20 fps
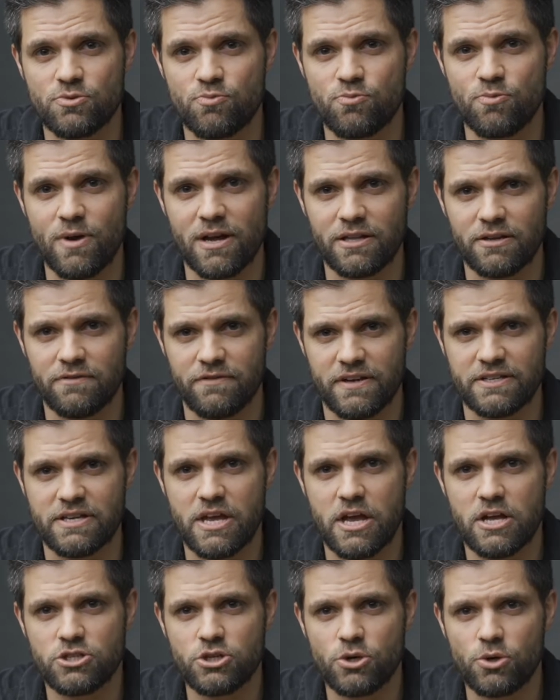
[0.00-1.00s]
relevant
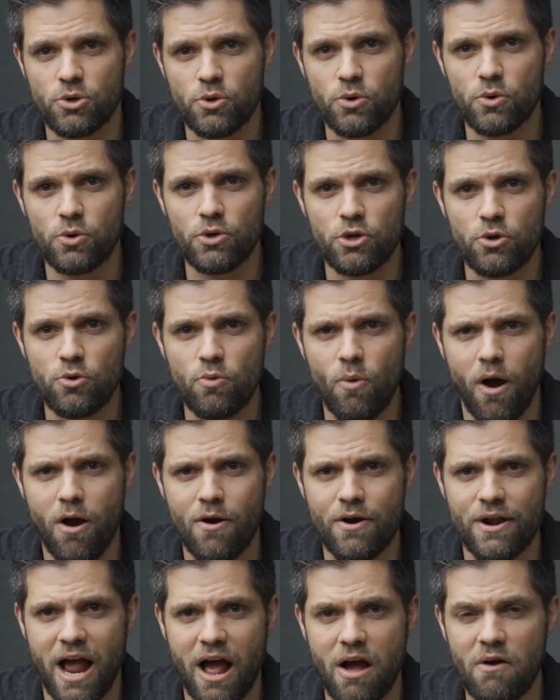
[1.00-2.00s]
to who you
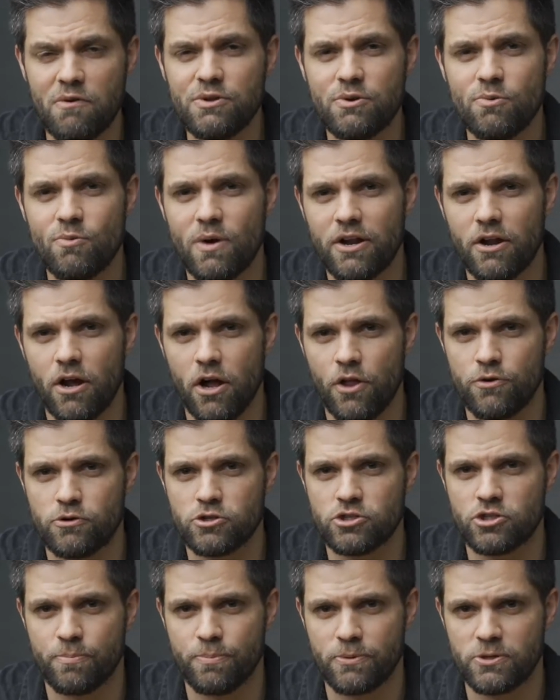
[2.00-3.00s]
are and how you want others
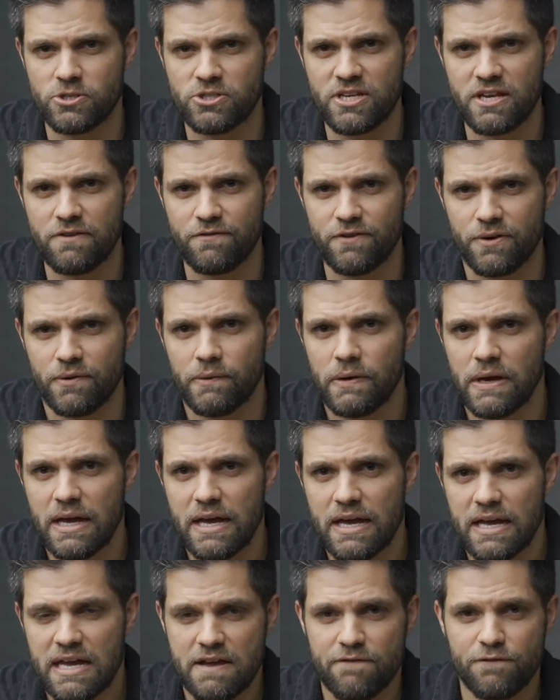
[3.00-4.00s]
to perceive you.
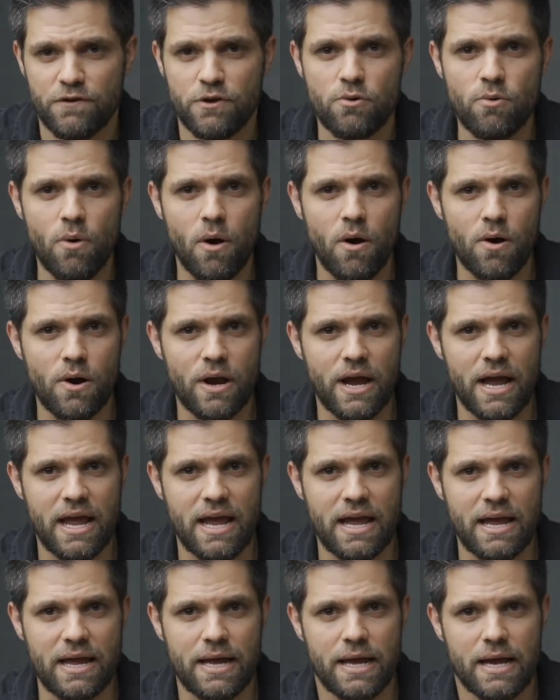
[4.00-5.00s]
If you are
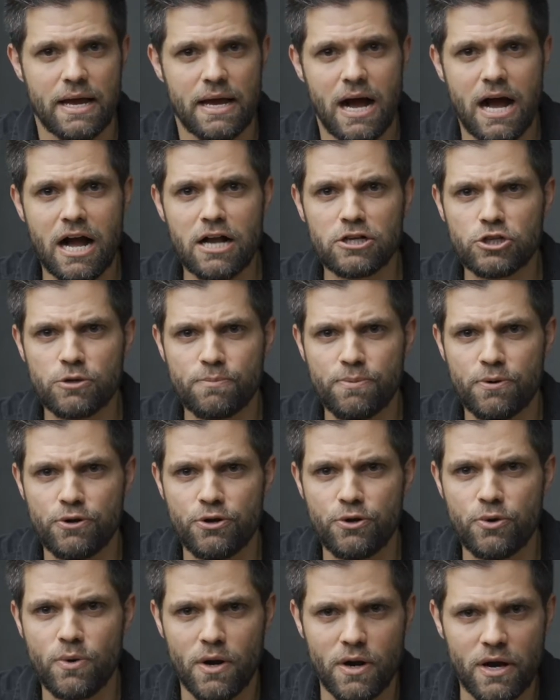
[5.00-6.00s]
an
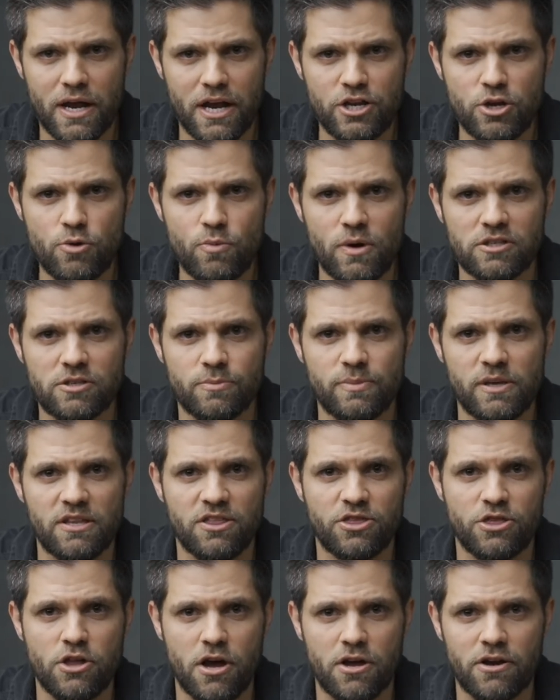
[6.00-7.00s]
entrepreneur and you want to be
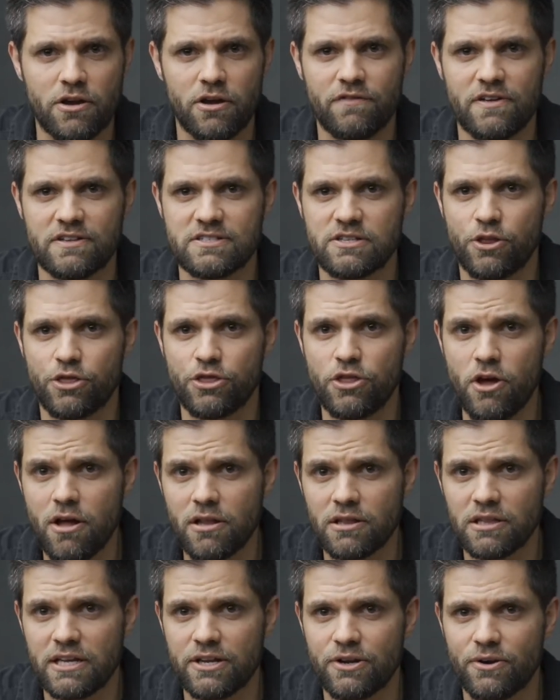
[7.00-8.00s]
thought of as a
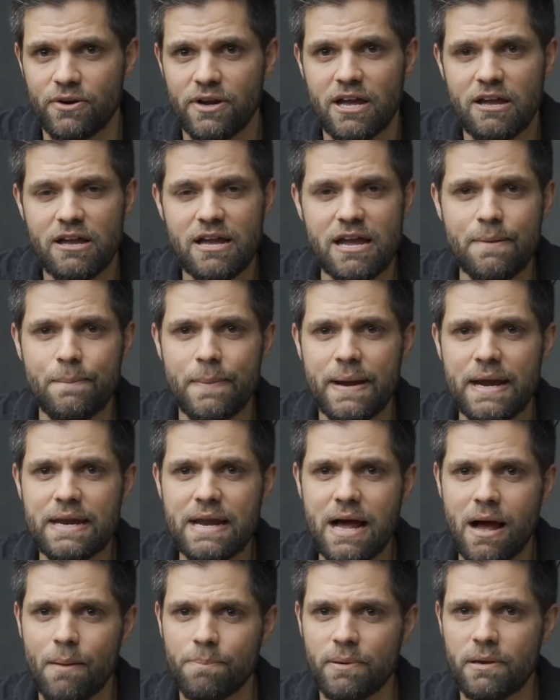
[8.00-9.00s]
thought leader, it may
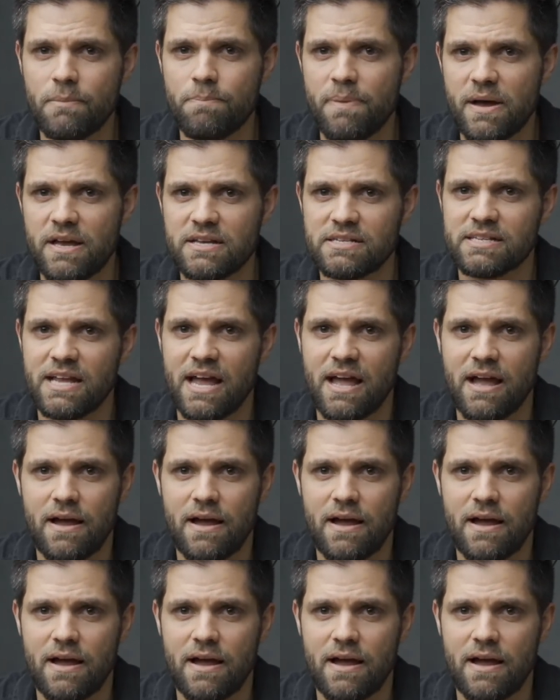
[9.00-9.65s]
not be best